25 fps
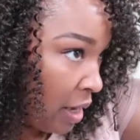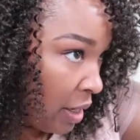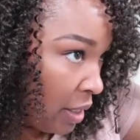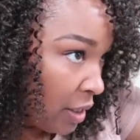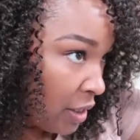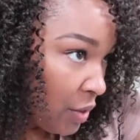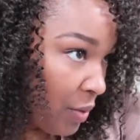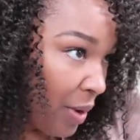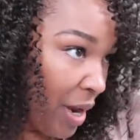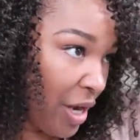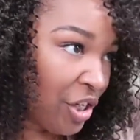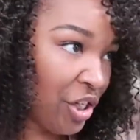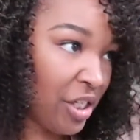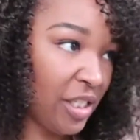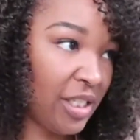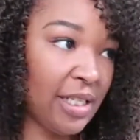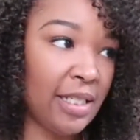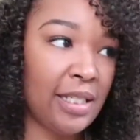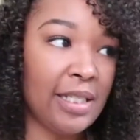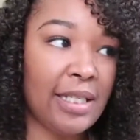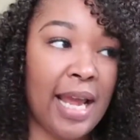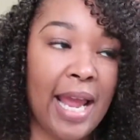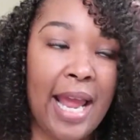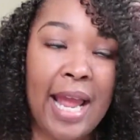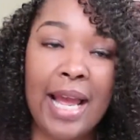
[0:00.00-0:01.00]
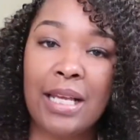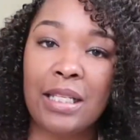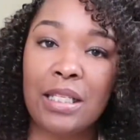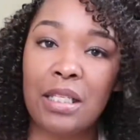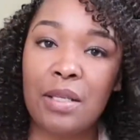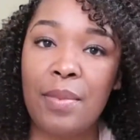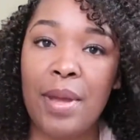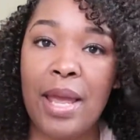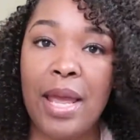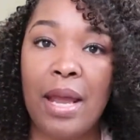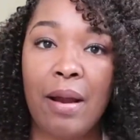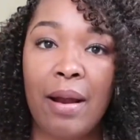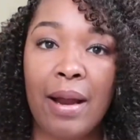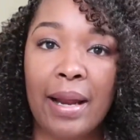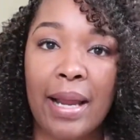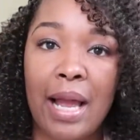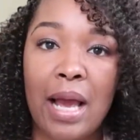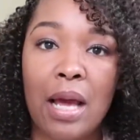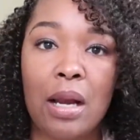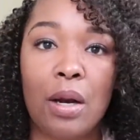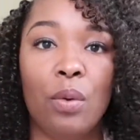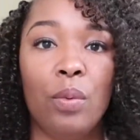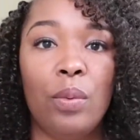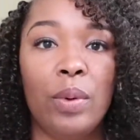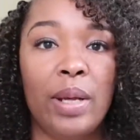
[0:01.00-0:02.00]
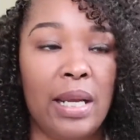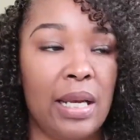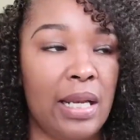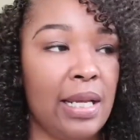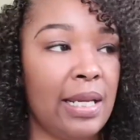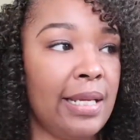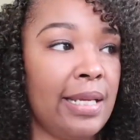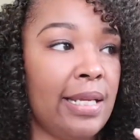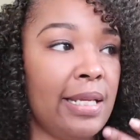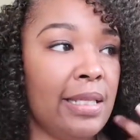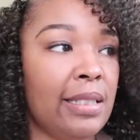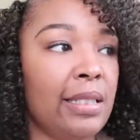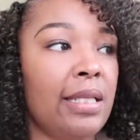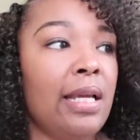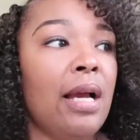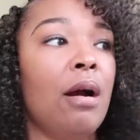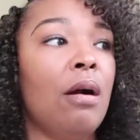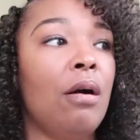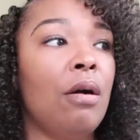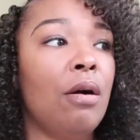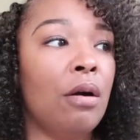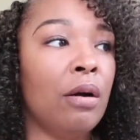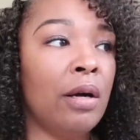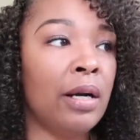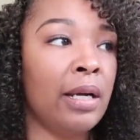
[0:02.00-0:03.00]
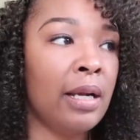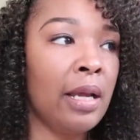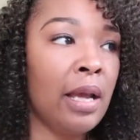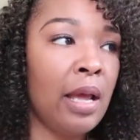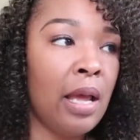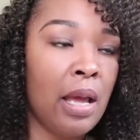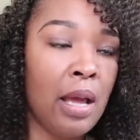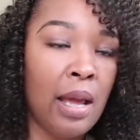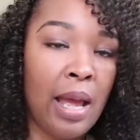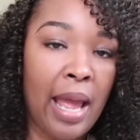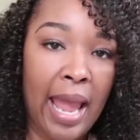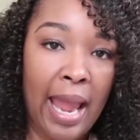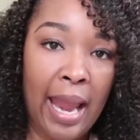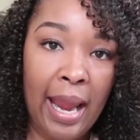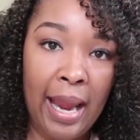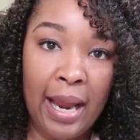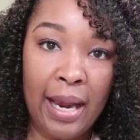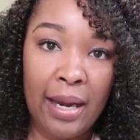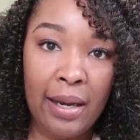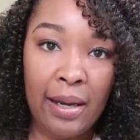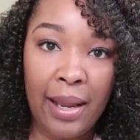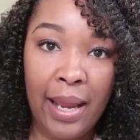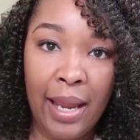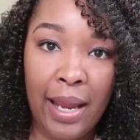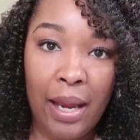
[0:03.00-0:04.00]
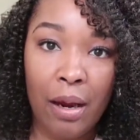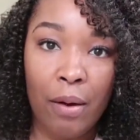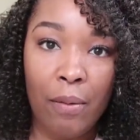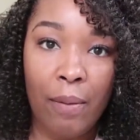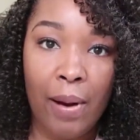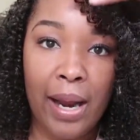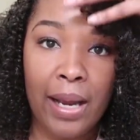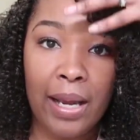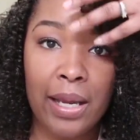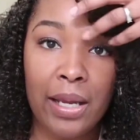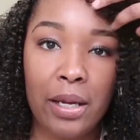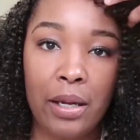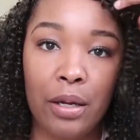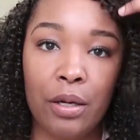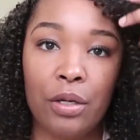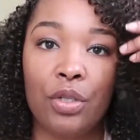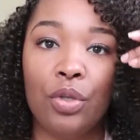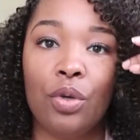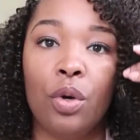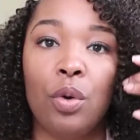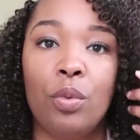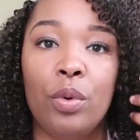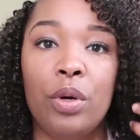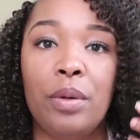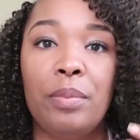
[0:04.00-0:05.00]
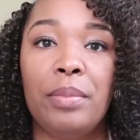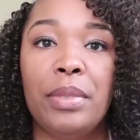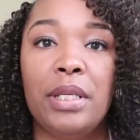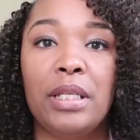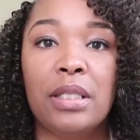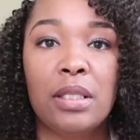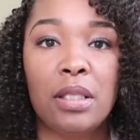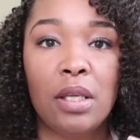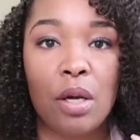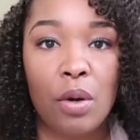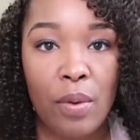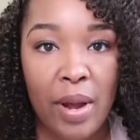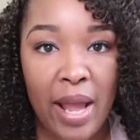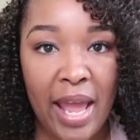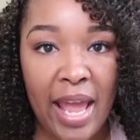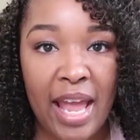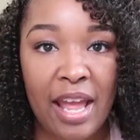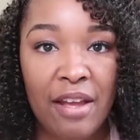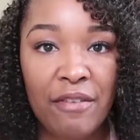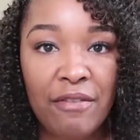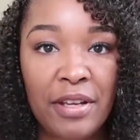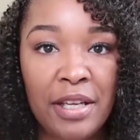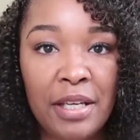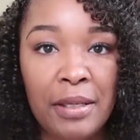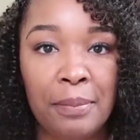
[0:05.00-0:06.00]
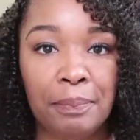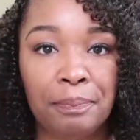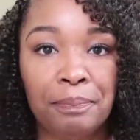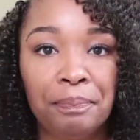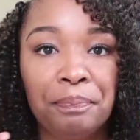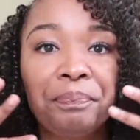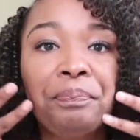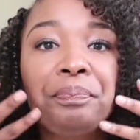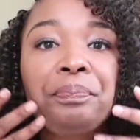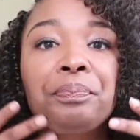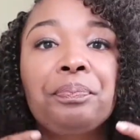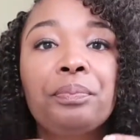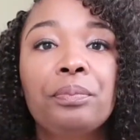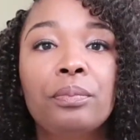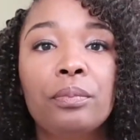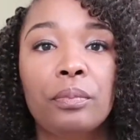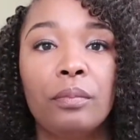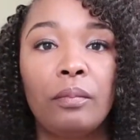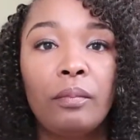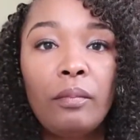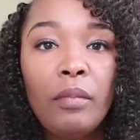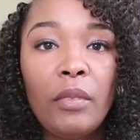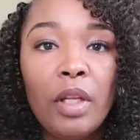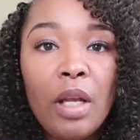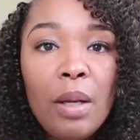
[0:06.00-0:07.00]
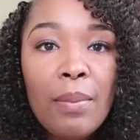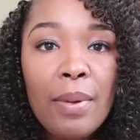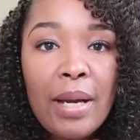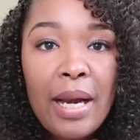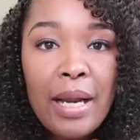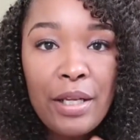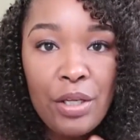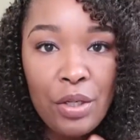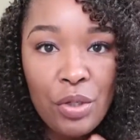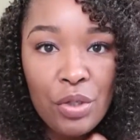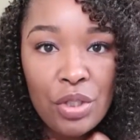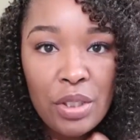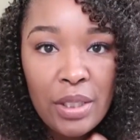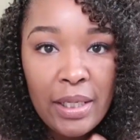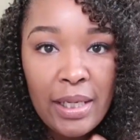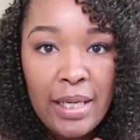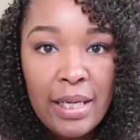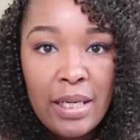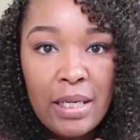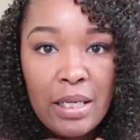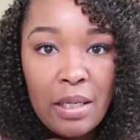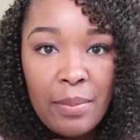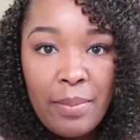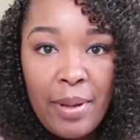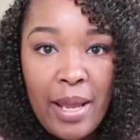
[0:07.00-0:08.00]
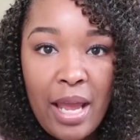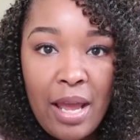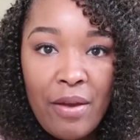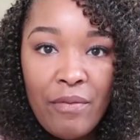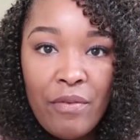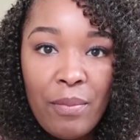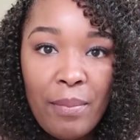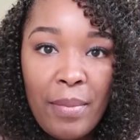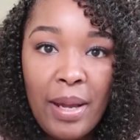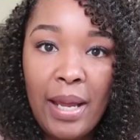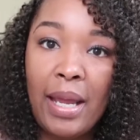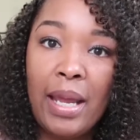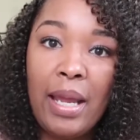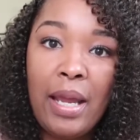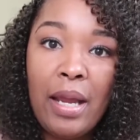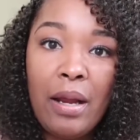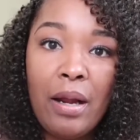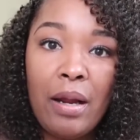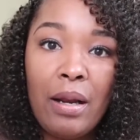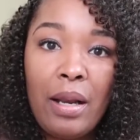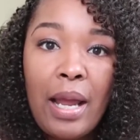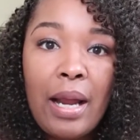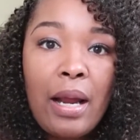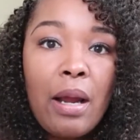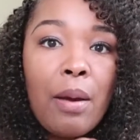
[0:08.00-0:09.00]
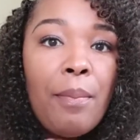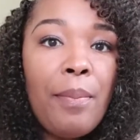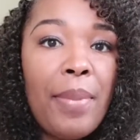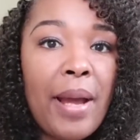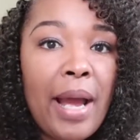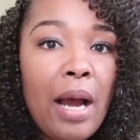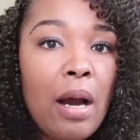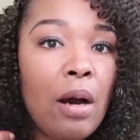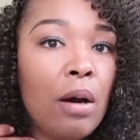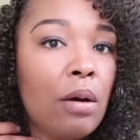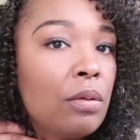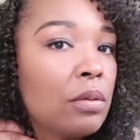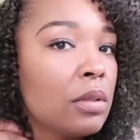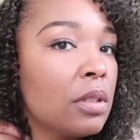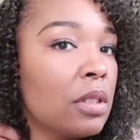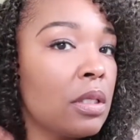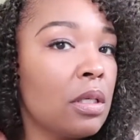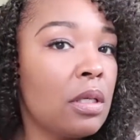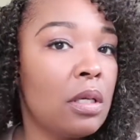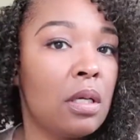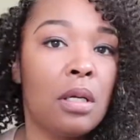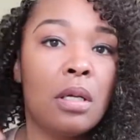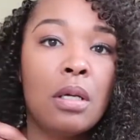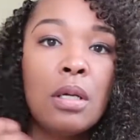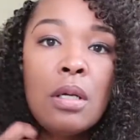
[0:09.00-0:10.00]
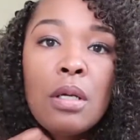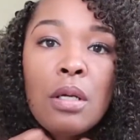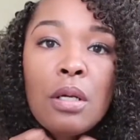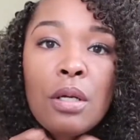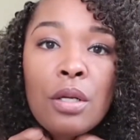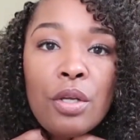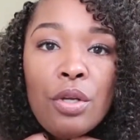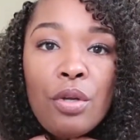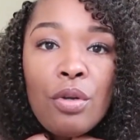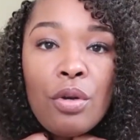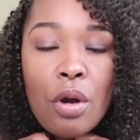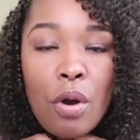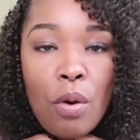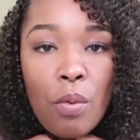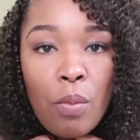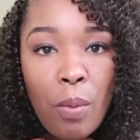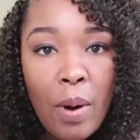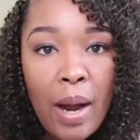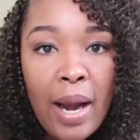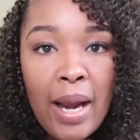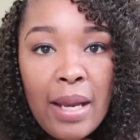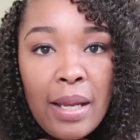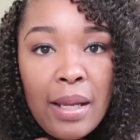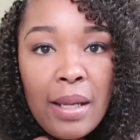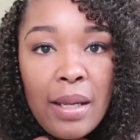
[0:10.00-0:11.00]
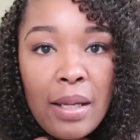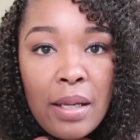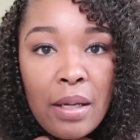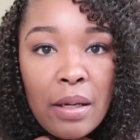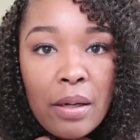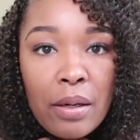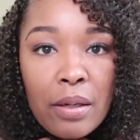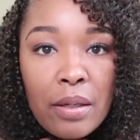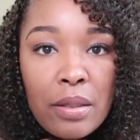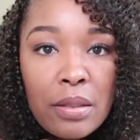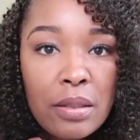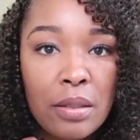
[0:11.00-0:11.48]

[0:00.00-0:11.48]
So I just need to add some hair. I kind of went easy on adding the hair right here so it wouldn't be so heavy. But I usually end up having my hair like about, you know, right here.